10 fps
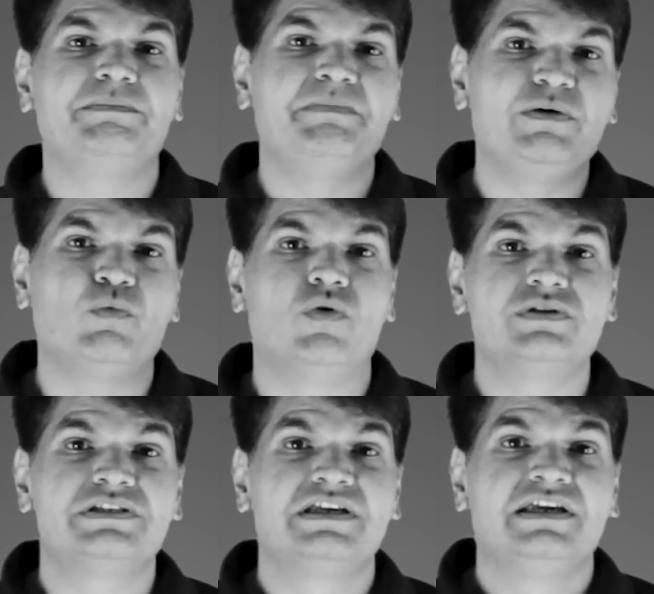with me
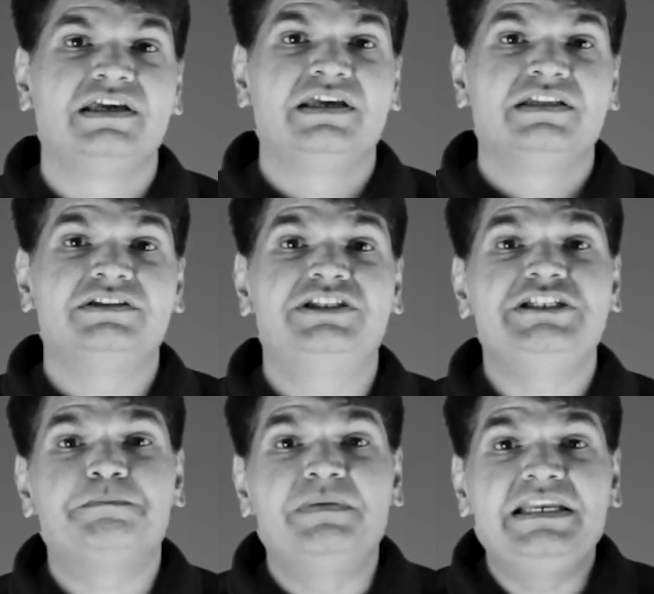was,
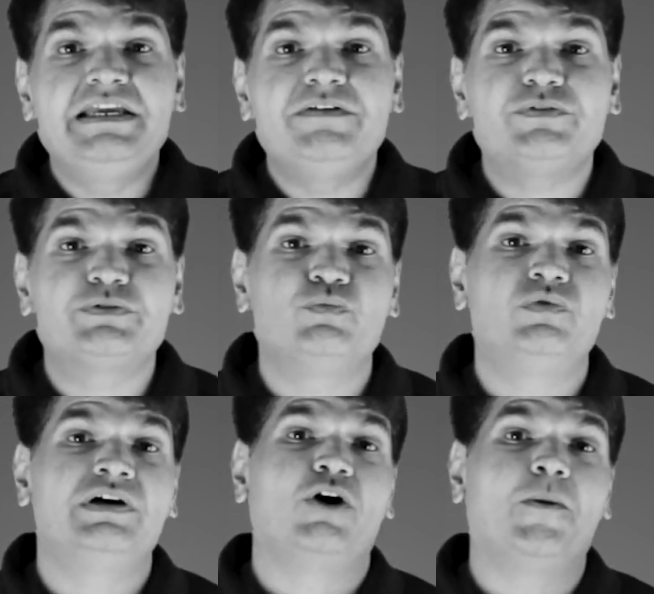these beliefs
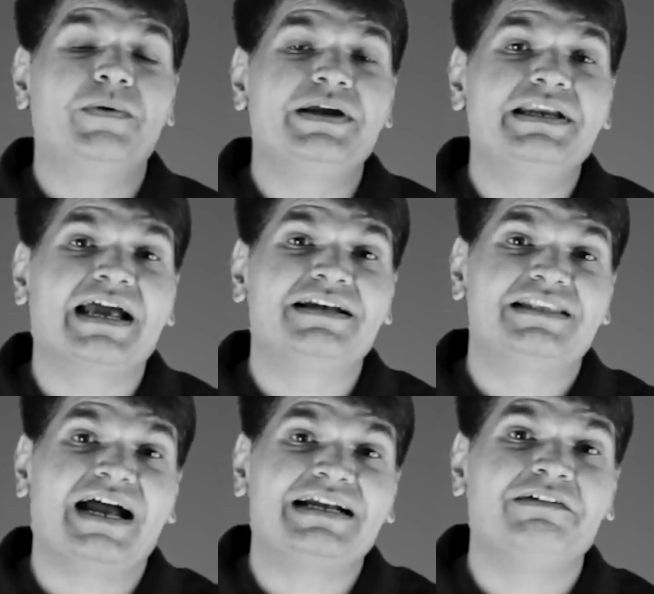were operating at
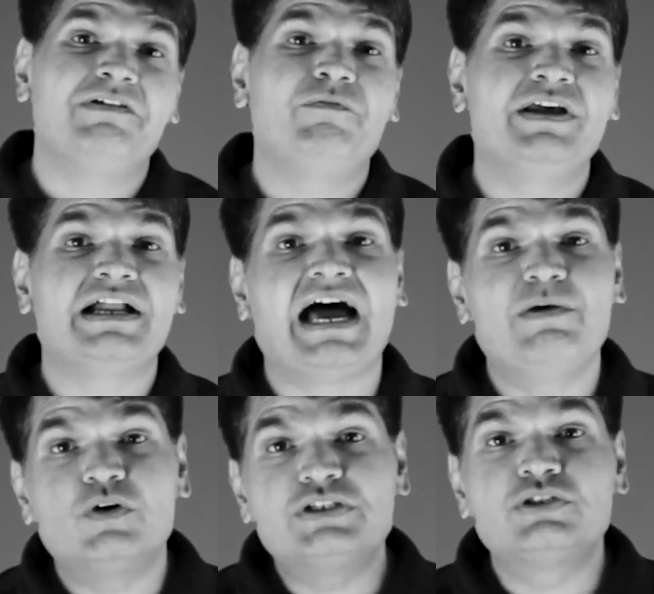that level where I
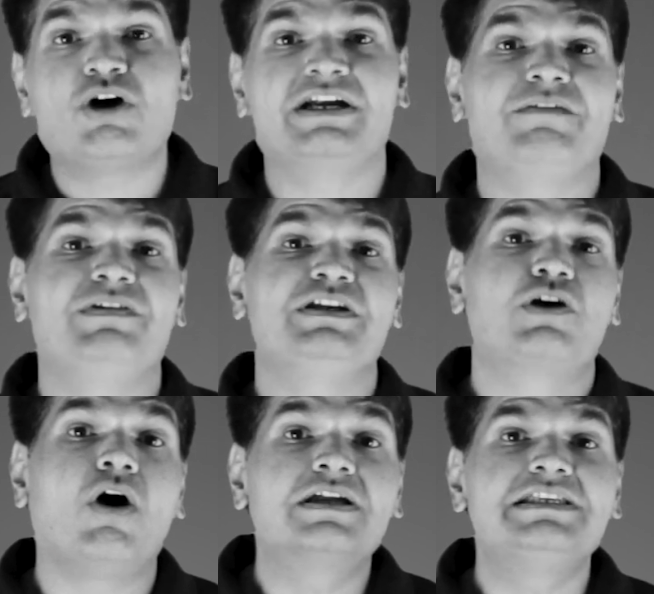was not even
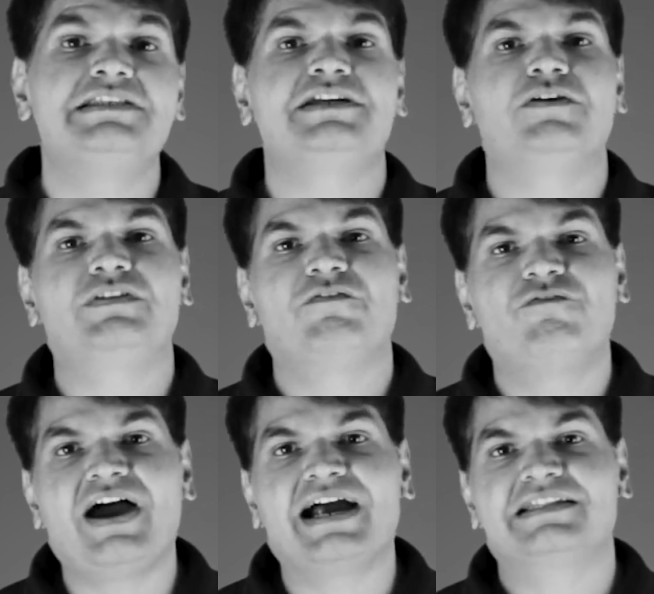cognizant of the
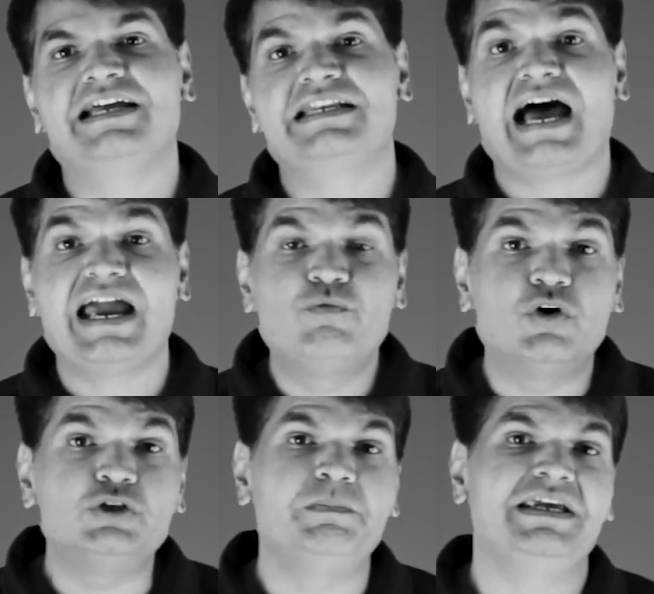fact that I
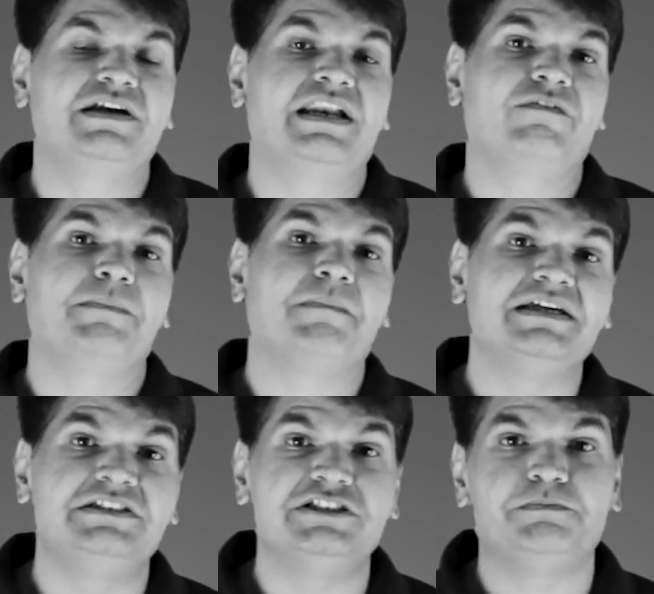was being driven
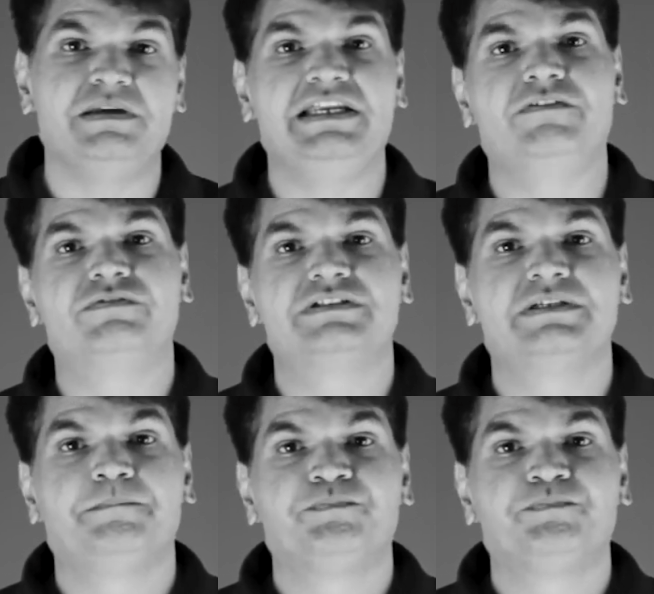by these beliefs.